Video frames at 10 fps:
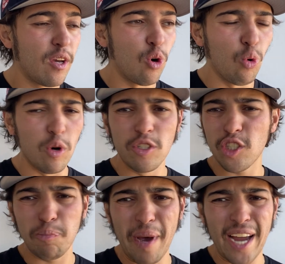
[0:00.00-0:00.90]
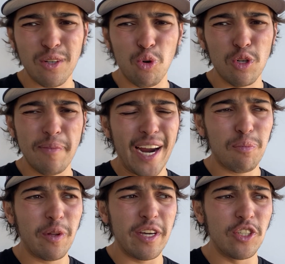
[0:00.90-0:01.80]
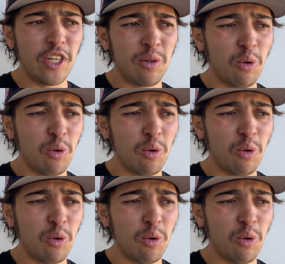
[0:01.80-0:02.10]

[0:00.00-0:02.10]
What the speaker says: or just bad quarterback play in general,